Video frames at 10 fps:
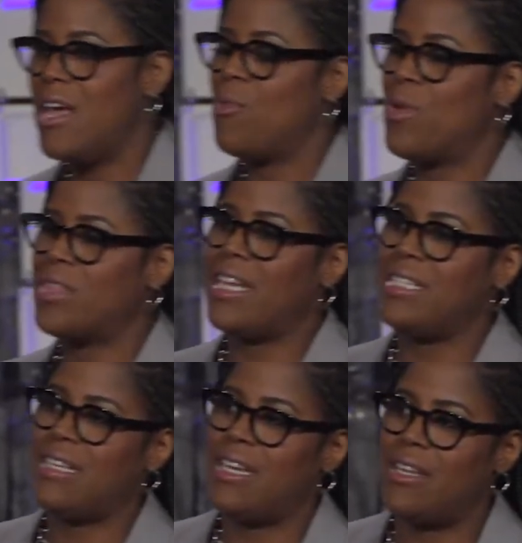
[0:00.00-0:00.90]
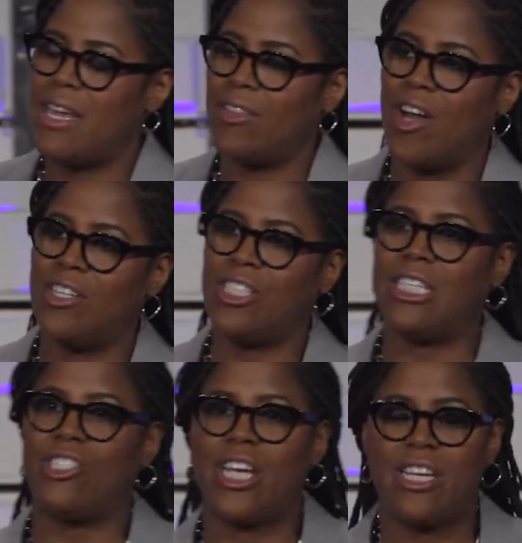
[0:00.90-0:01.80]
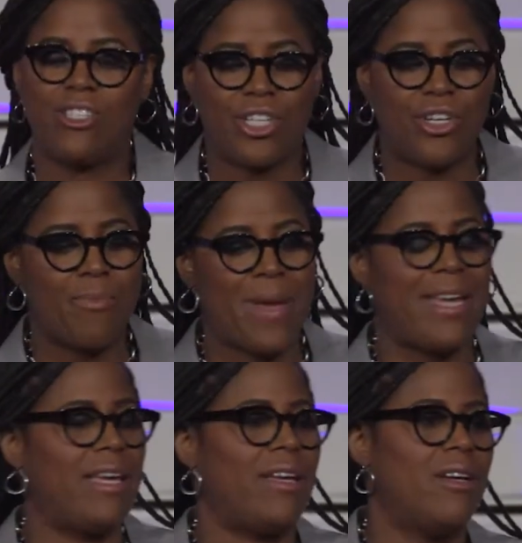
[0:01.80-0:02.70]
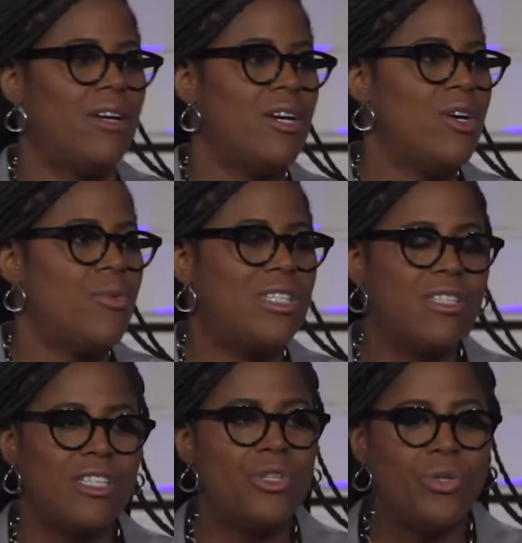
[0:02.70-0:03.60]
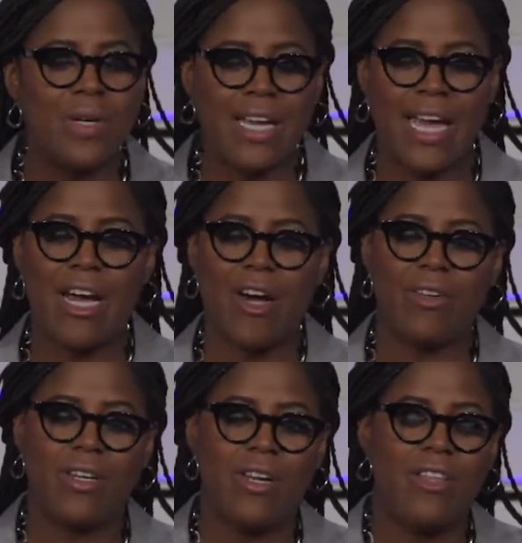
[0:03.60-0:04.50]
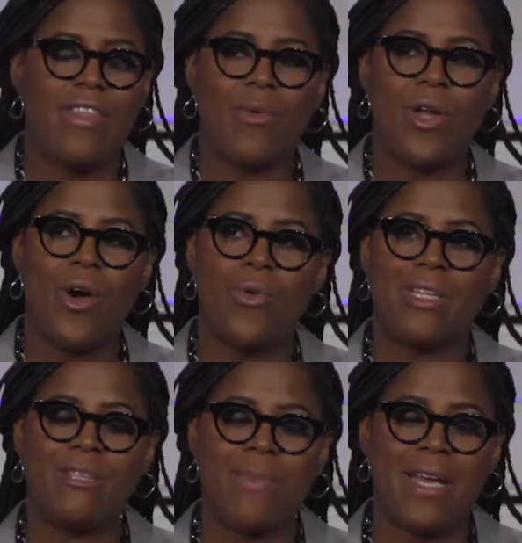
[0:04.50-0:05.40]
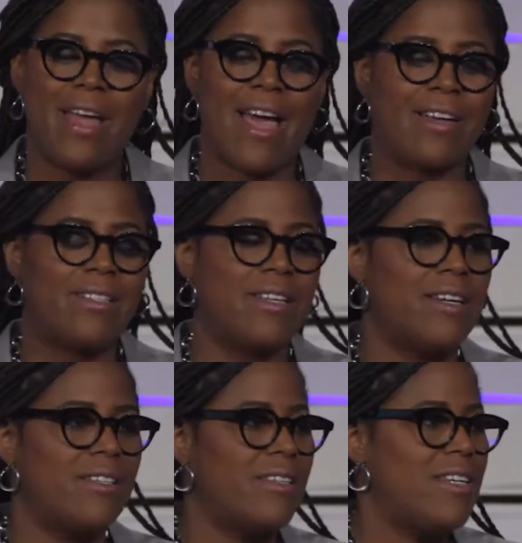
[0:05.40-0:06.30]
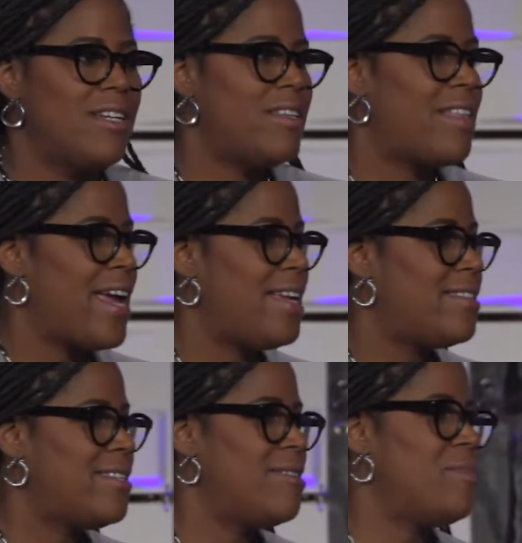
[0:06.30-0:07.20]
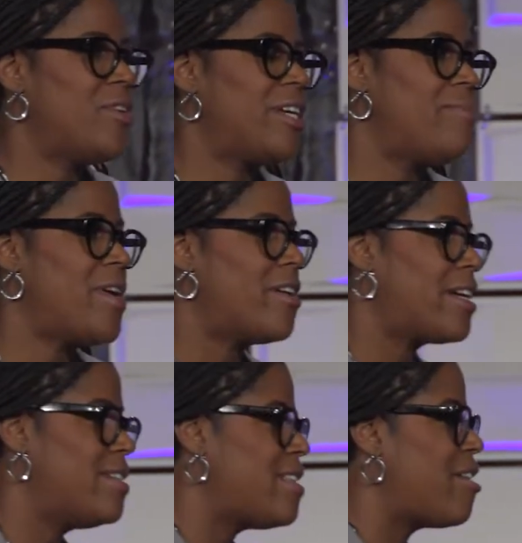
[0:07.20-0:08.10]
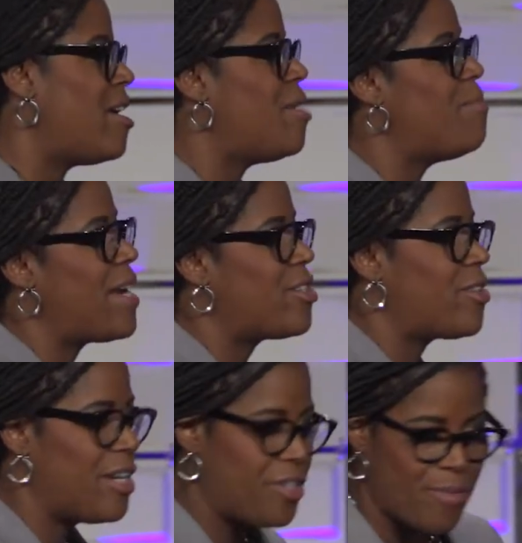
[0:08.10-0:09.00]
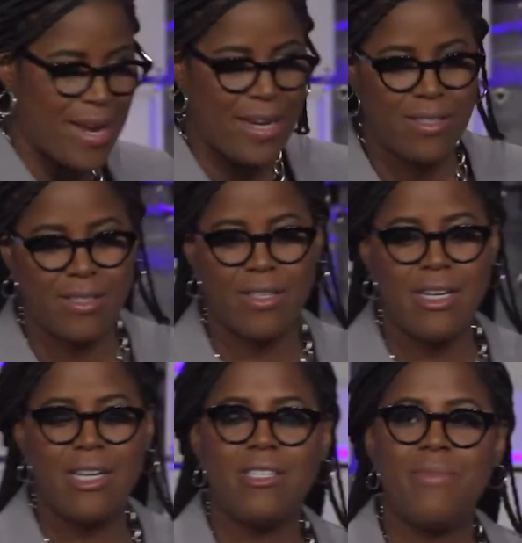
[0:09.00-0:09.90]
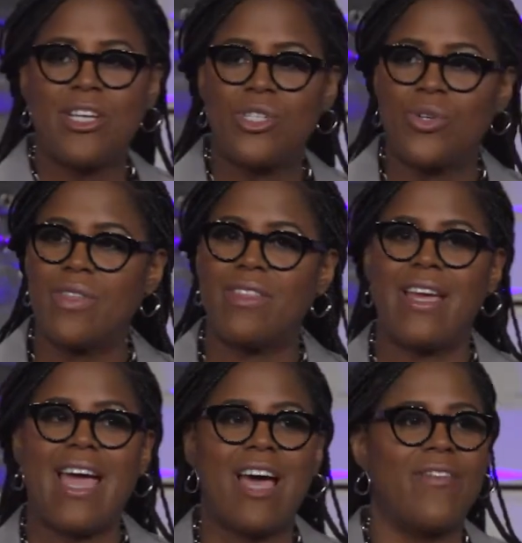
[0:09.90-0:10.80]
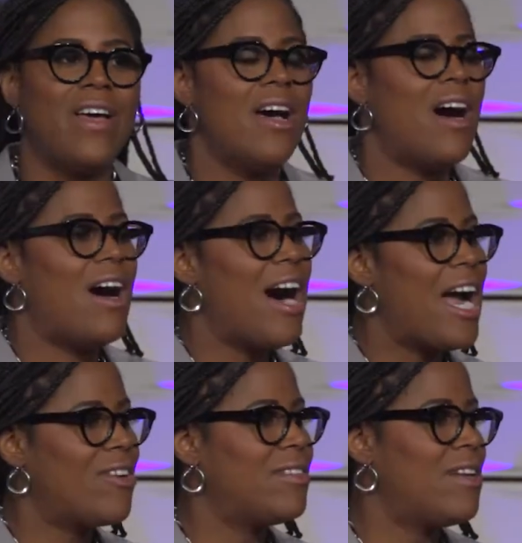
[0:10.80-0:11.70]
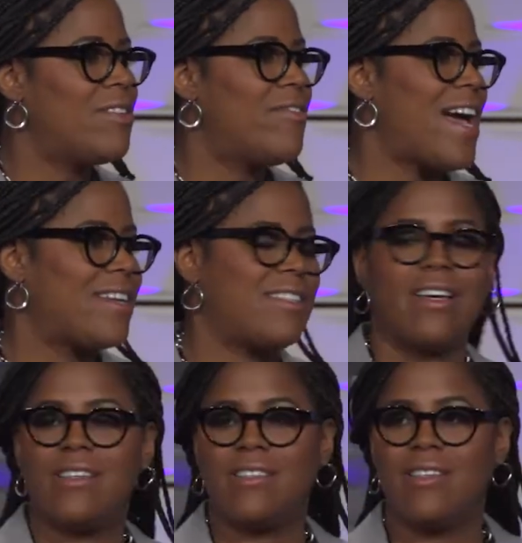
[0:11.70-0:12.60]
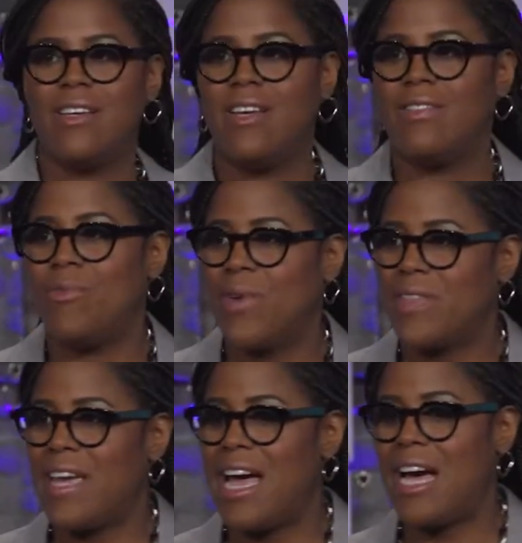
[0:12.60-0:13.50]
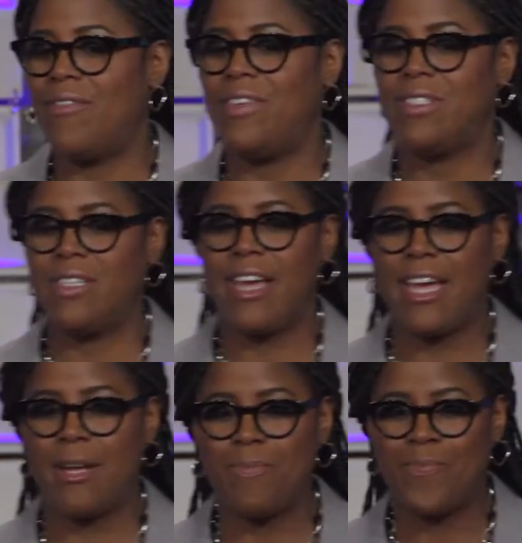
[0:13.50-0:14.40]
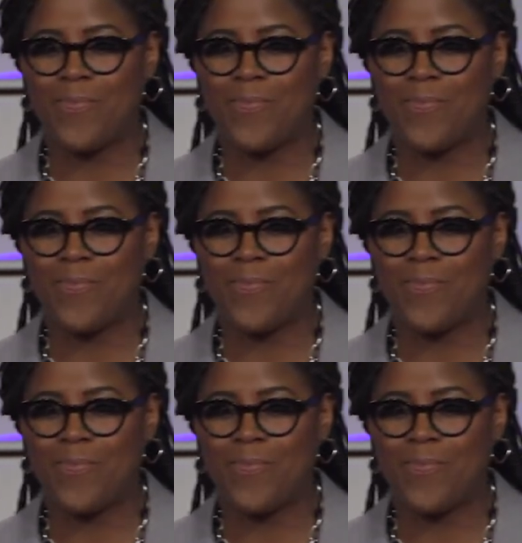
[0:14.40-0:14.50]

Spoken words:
and what they did in launching Chase Secure Banking, which is a new account that we hope will expand access to the 8 to 10 million Americans that are unbanked or underbanked, to make sure that they have a higher level of access than what they have today.